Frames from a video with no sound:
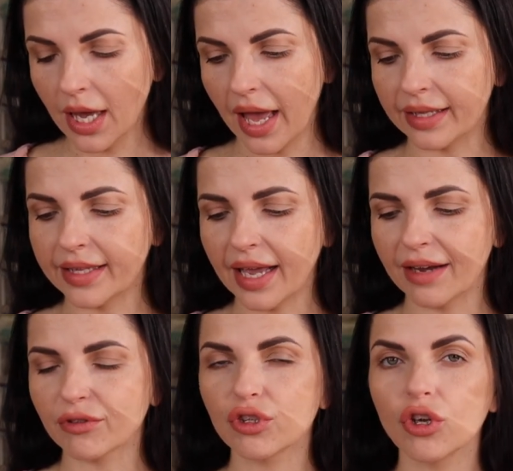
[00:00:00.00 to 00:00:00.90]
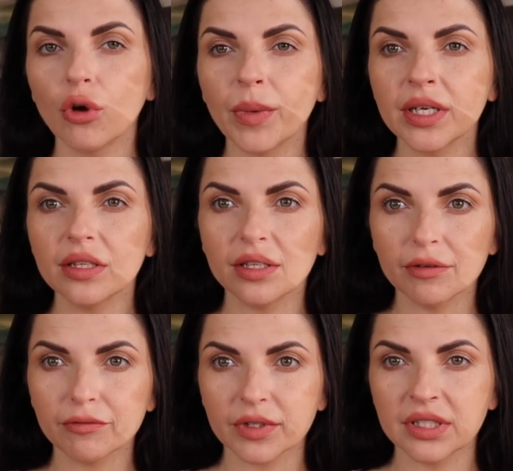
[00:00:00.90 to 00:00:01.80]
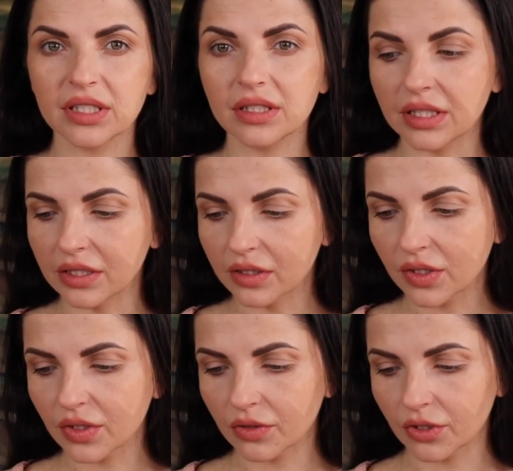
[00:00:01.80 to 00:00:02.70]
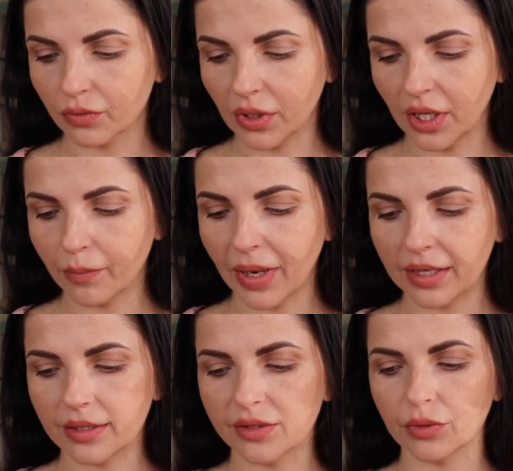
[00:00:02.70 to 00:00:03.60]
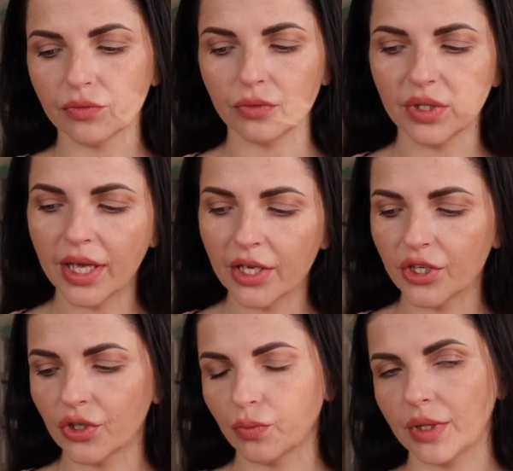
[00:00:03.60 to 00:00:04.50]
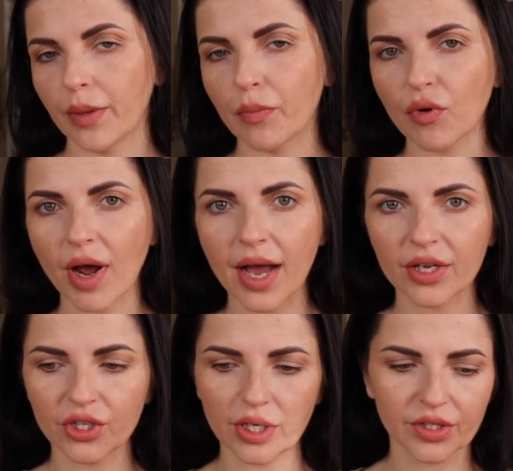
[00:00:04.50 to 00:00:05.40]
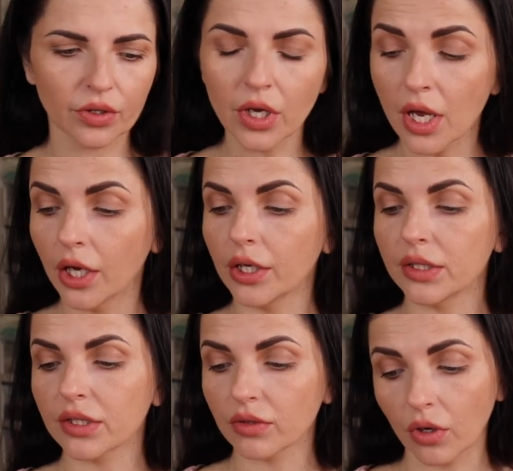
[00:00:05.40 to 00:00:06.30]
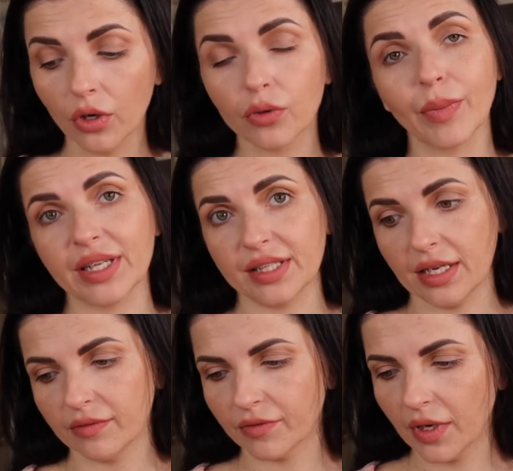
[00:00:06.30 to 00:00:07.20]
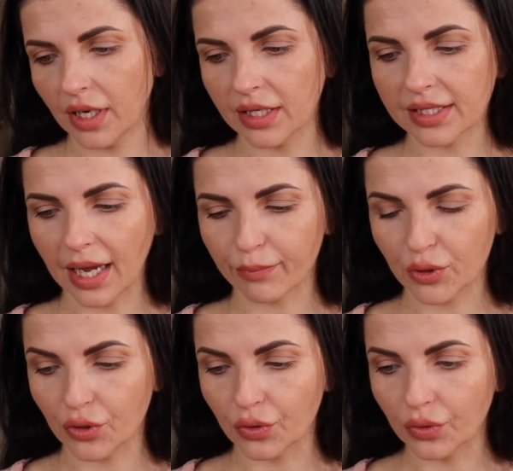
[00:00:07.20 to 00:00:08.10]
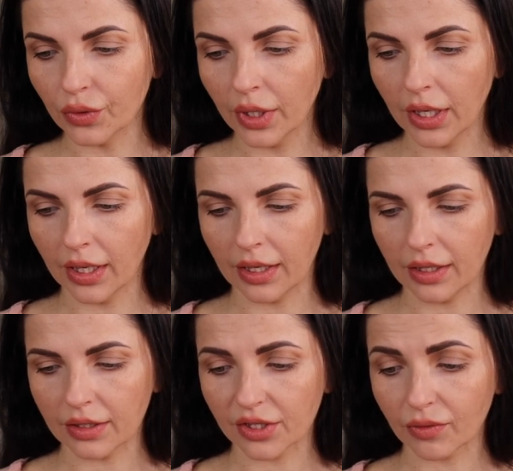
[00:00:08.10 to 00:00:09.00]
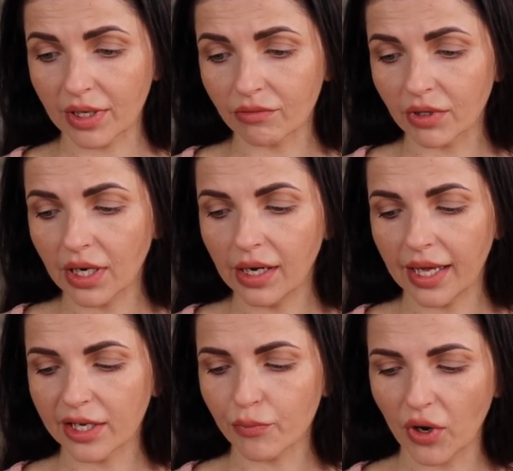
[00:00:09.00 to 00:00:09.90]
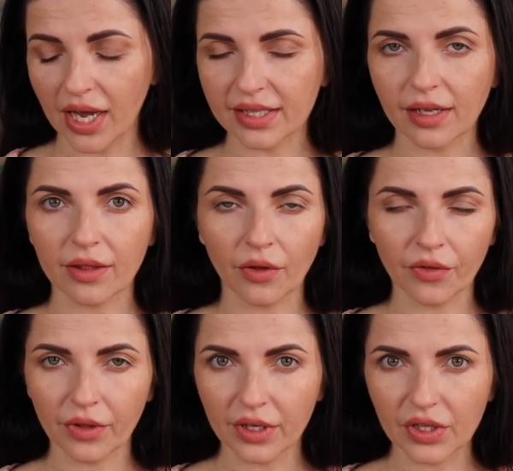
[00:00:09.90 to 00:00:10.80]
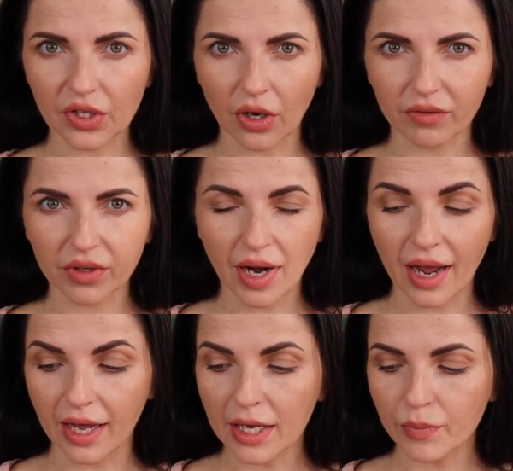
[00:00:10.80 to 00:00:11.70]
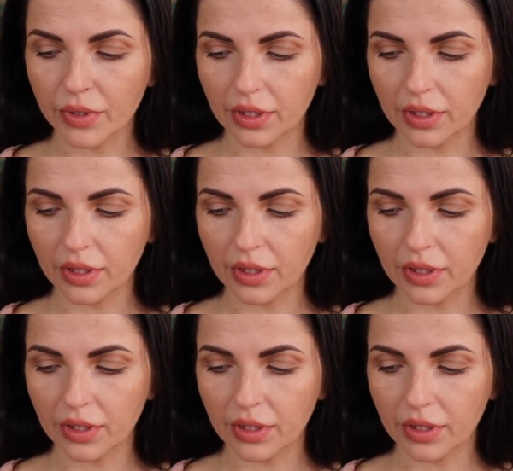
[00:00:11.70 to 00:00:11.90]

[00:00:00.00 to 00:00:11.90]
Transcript: And they have so many different deals, so you can buy this with foundation, with the brush, so it's all by self, it's up to you. So I really like price, I don't think it's overhype.